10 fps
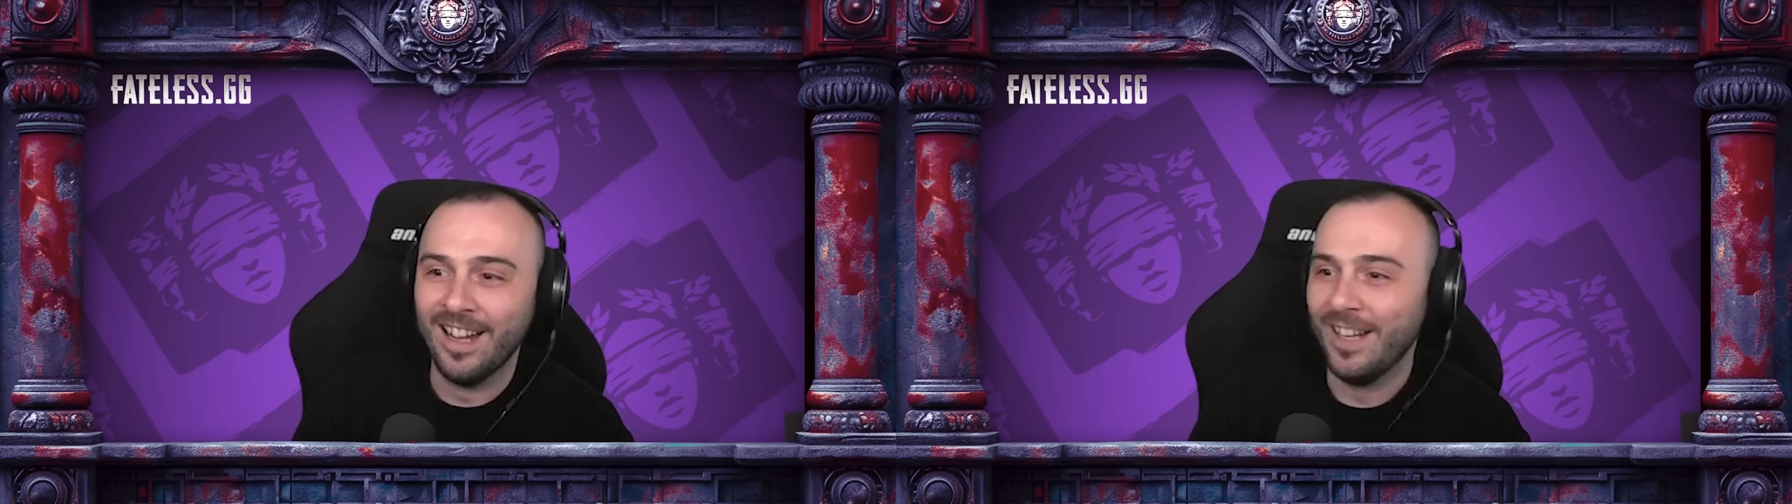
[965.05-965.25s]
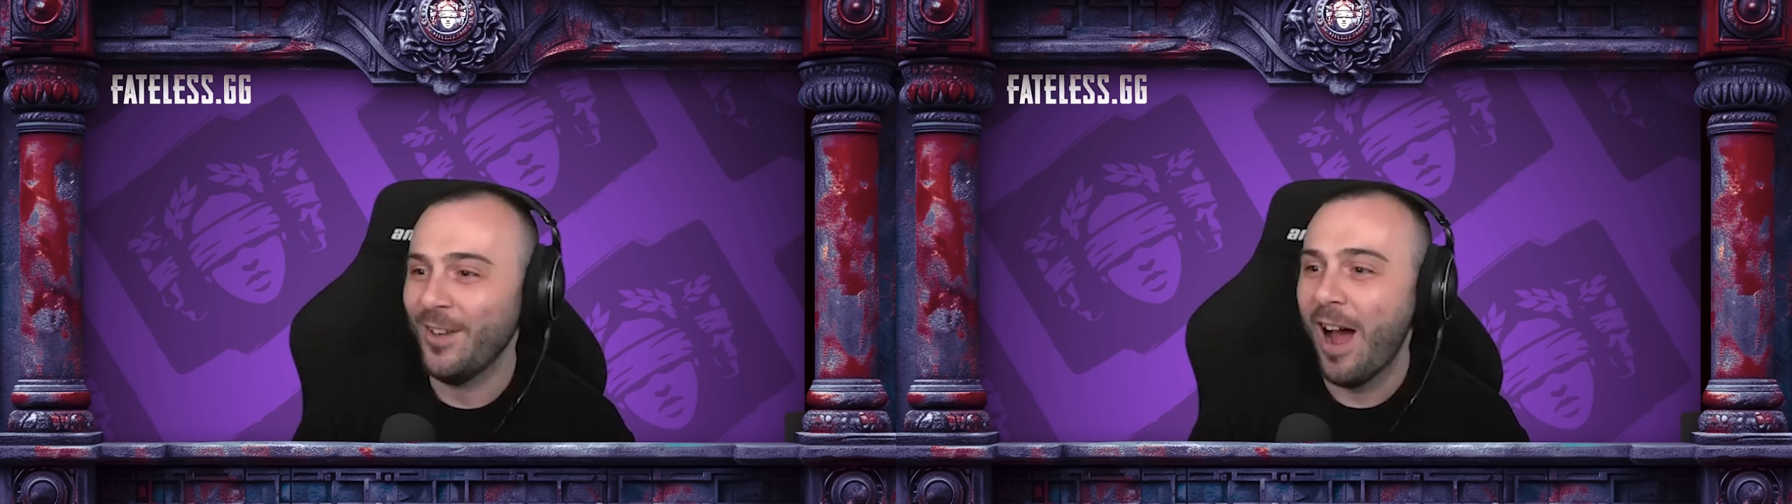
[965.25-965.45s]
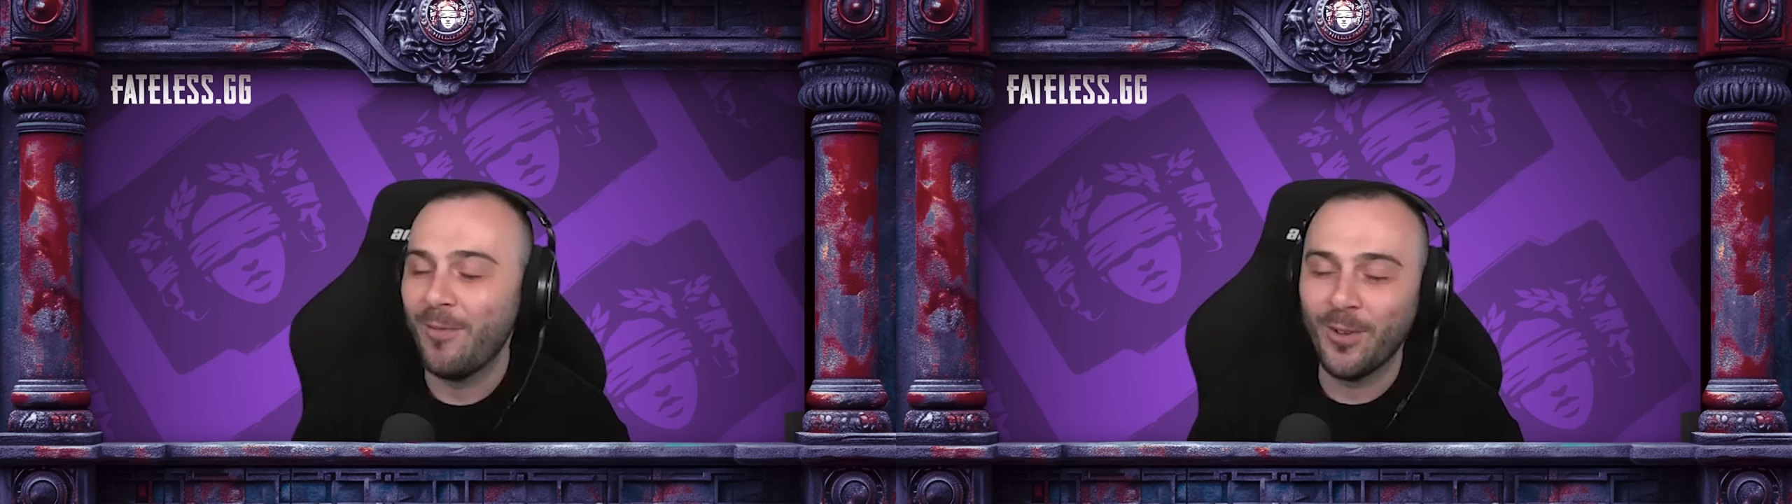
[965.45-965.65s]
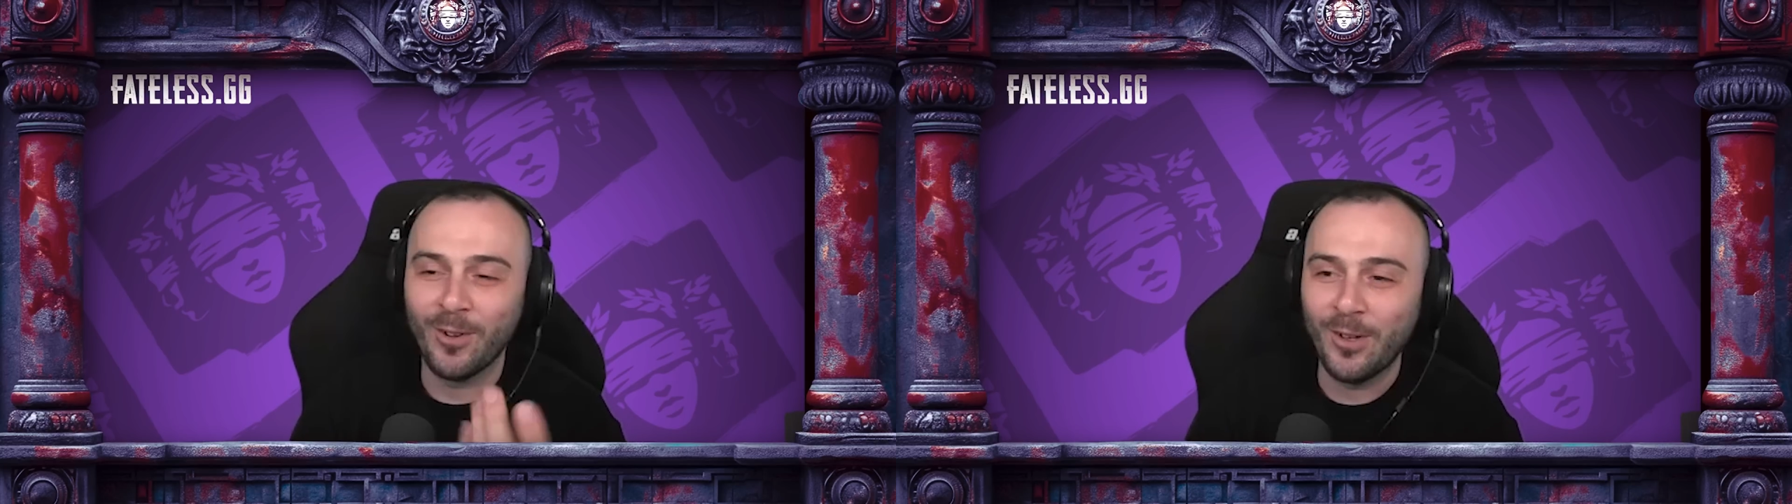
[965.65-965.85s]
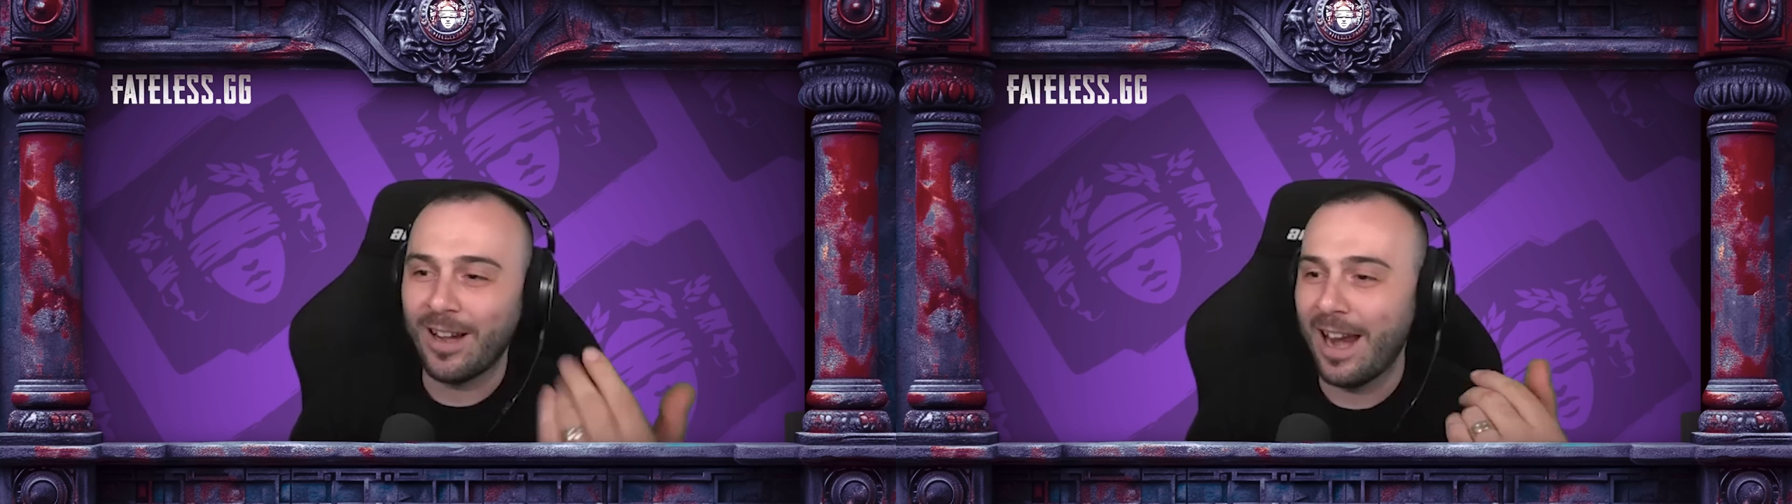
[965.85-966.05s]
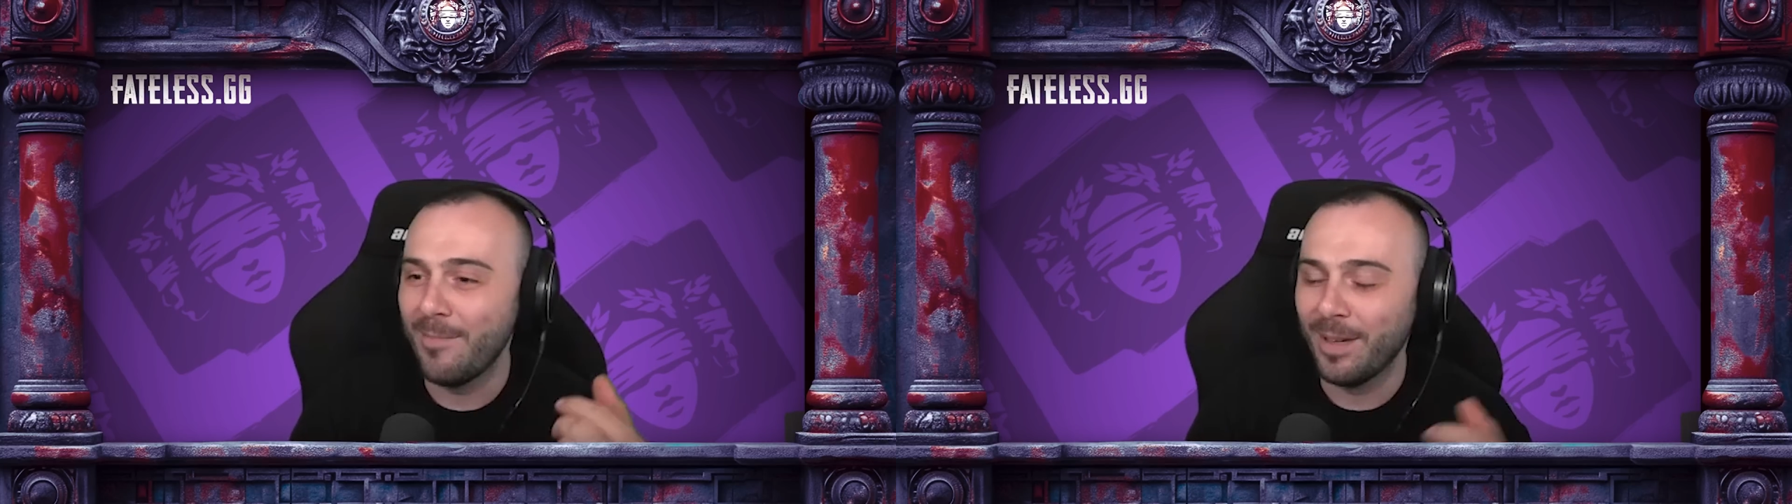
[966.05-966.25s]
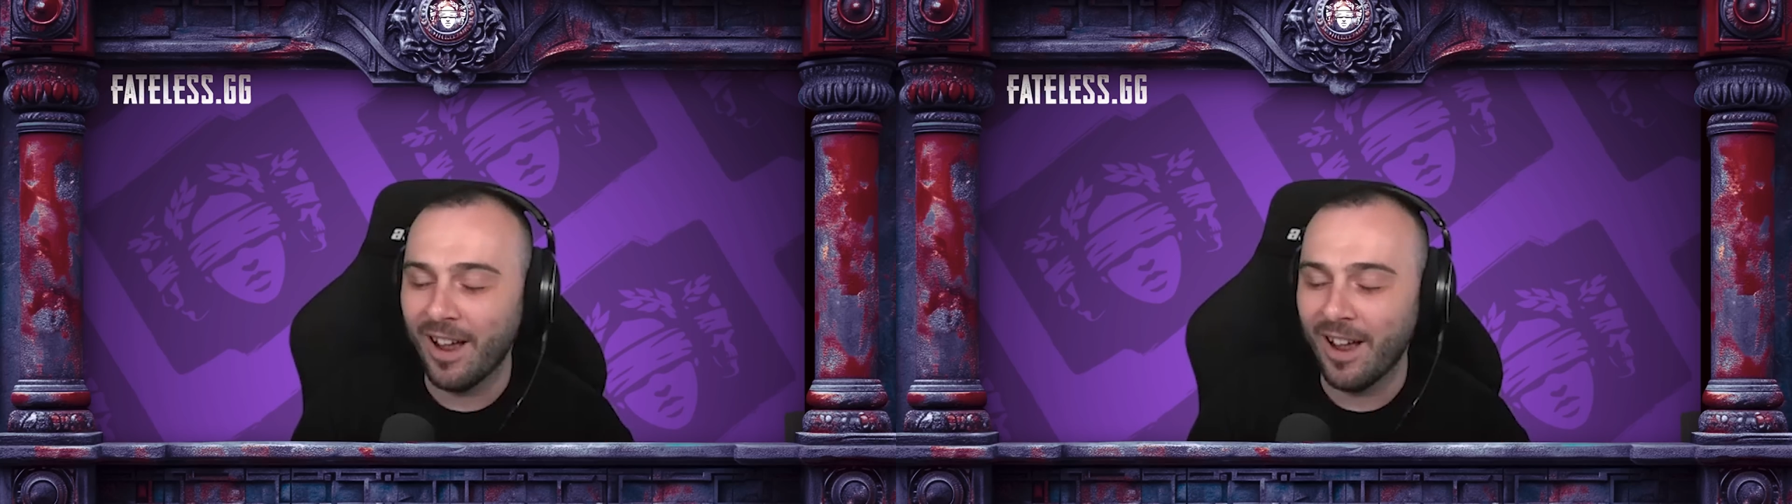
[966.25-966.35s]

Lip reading: you have your clanmate,